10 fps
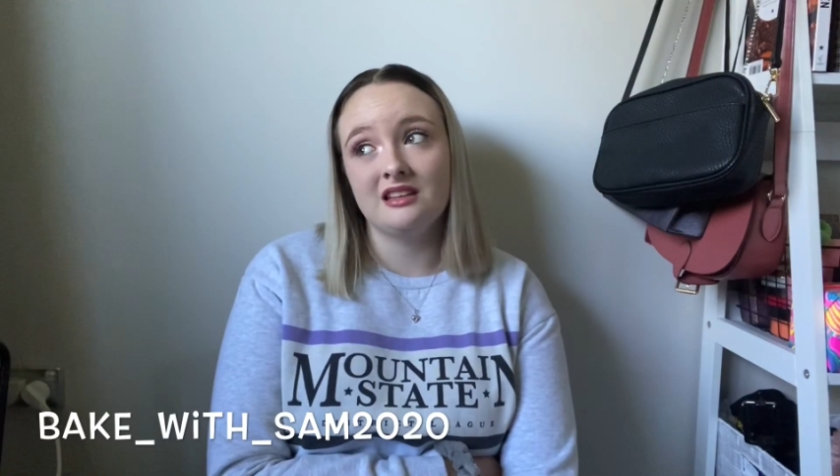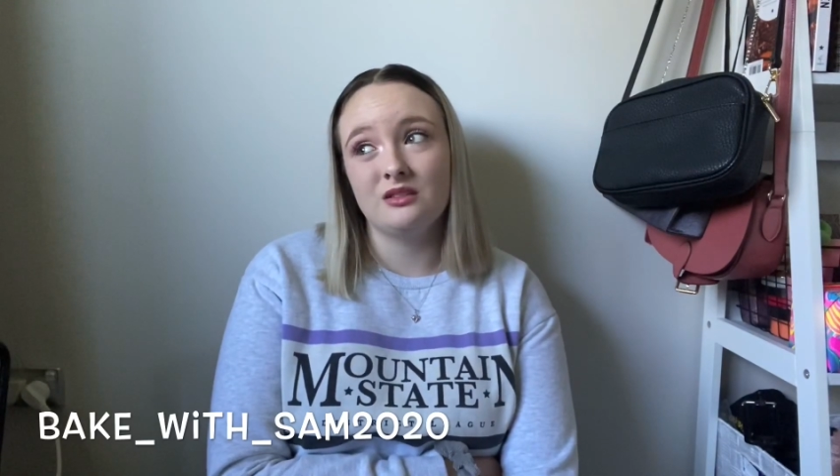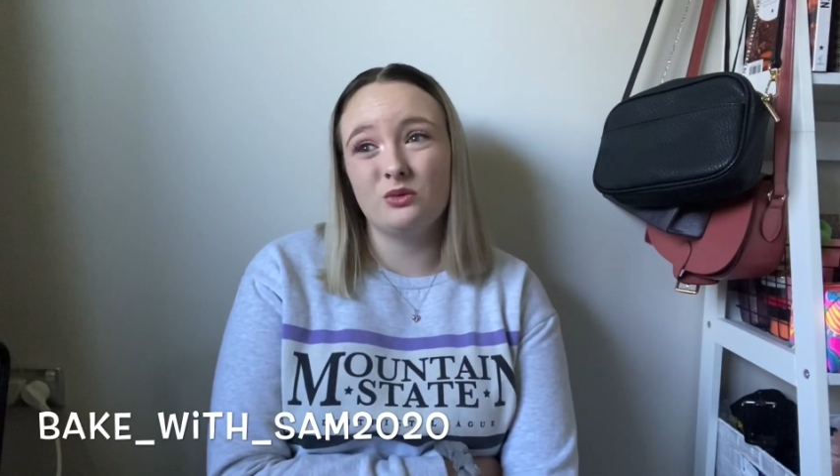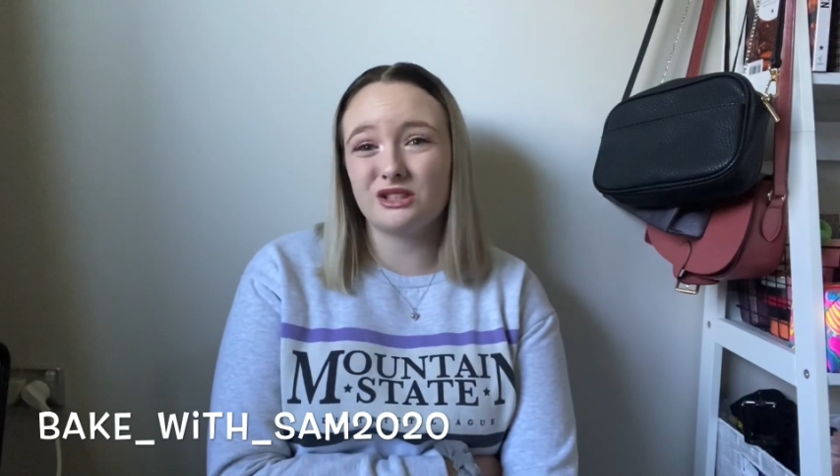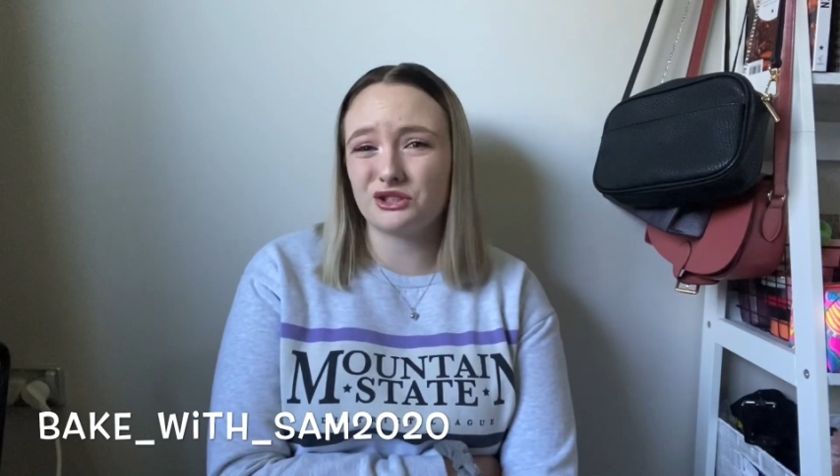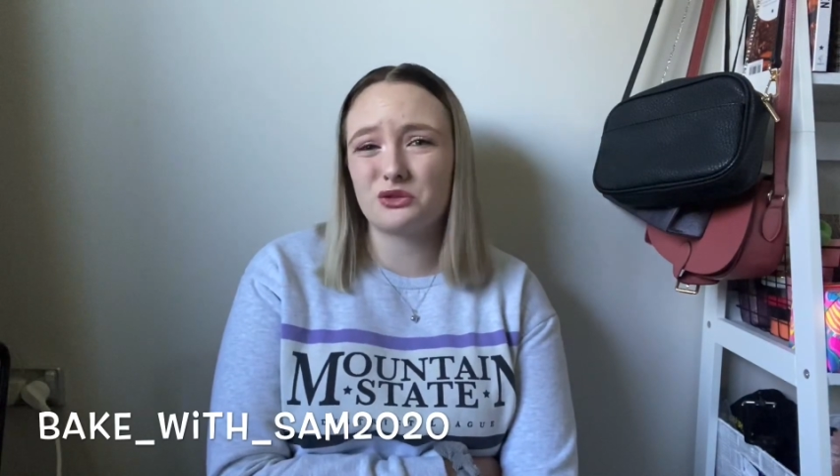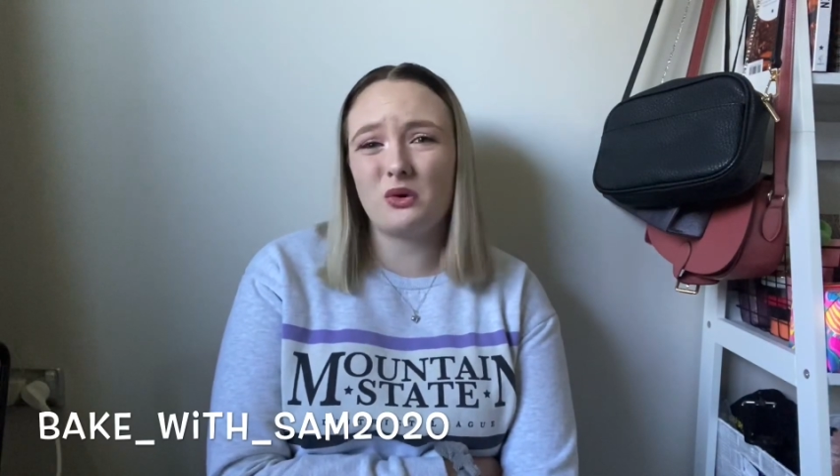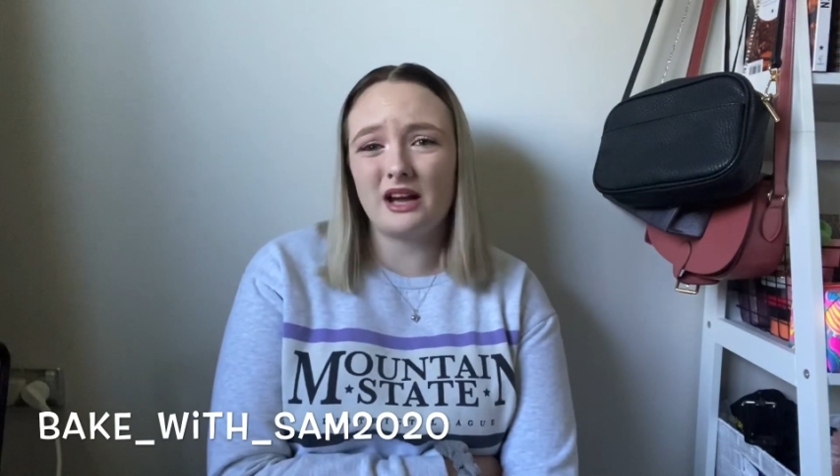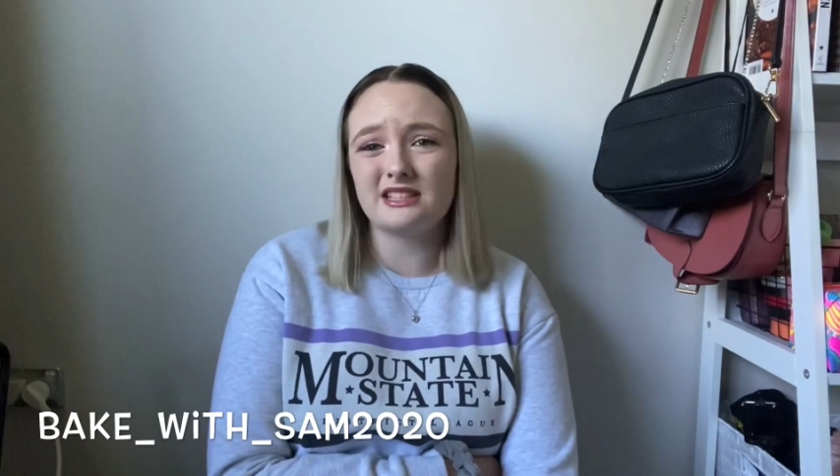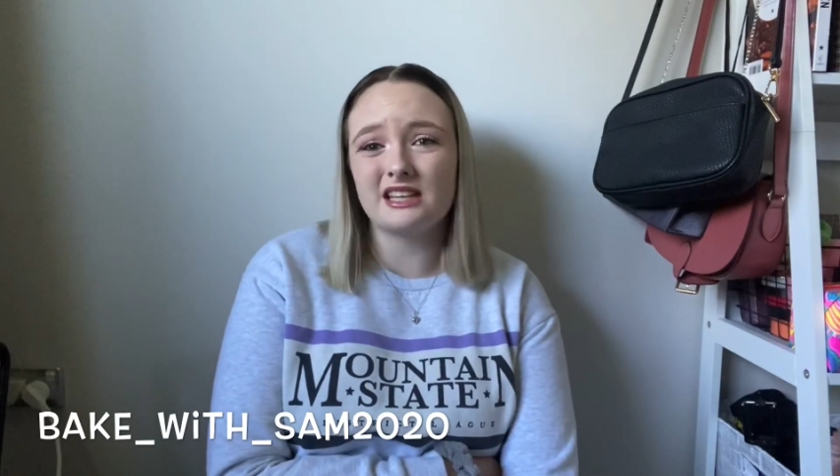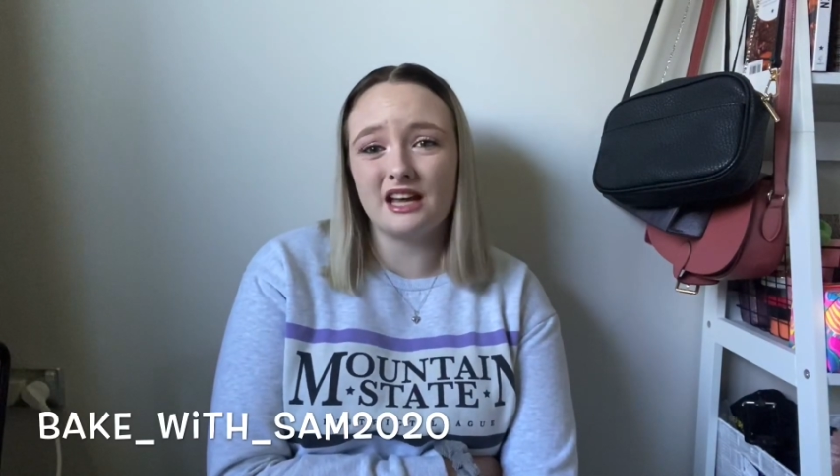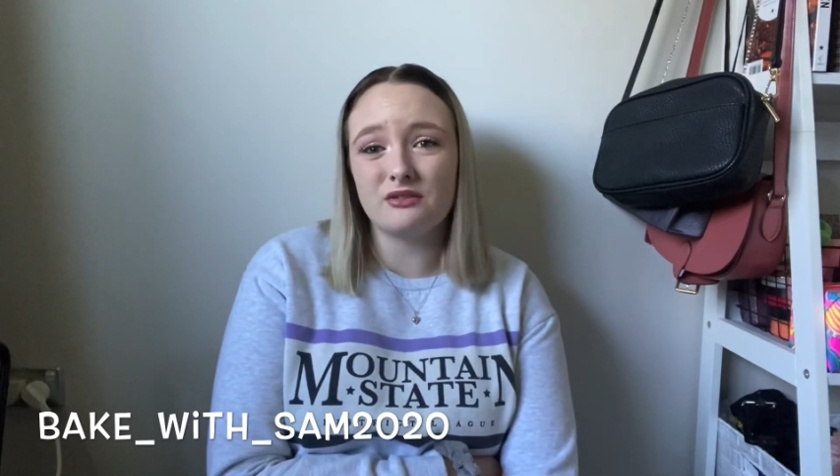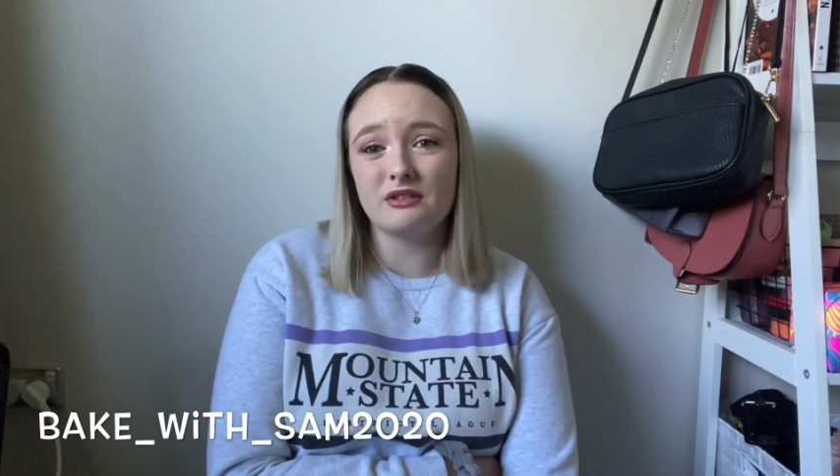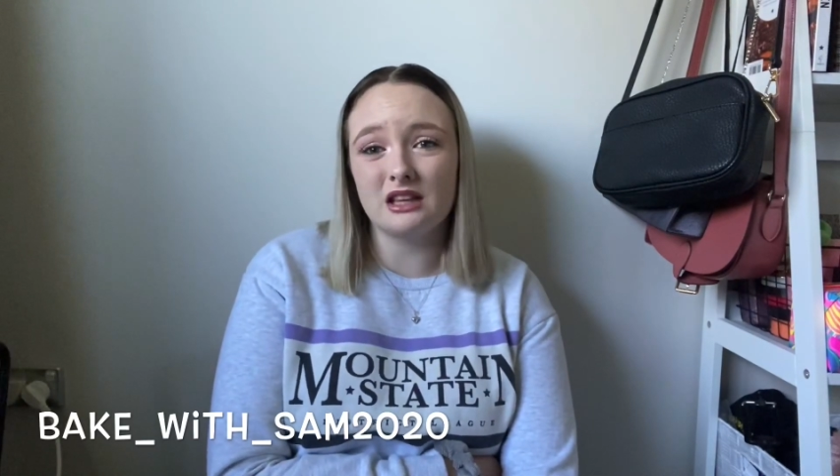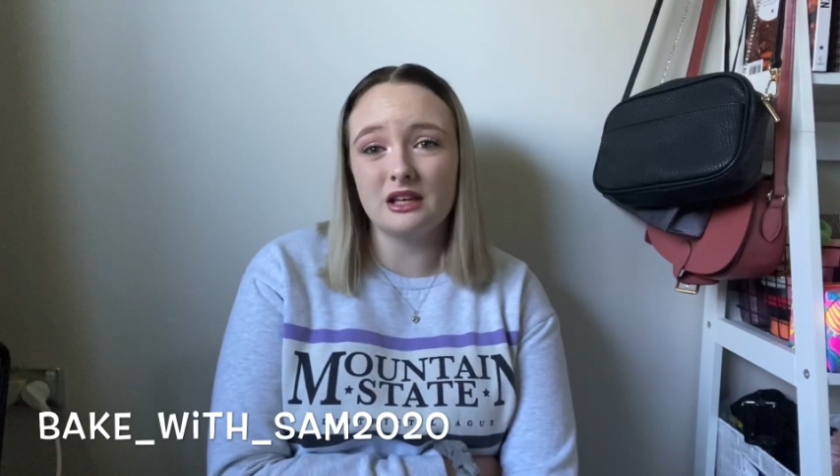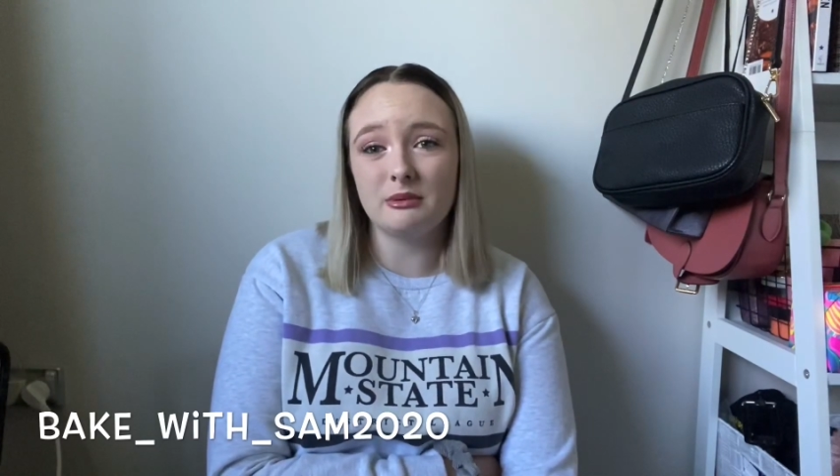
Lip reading: Which is quite sad, really,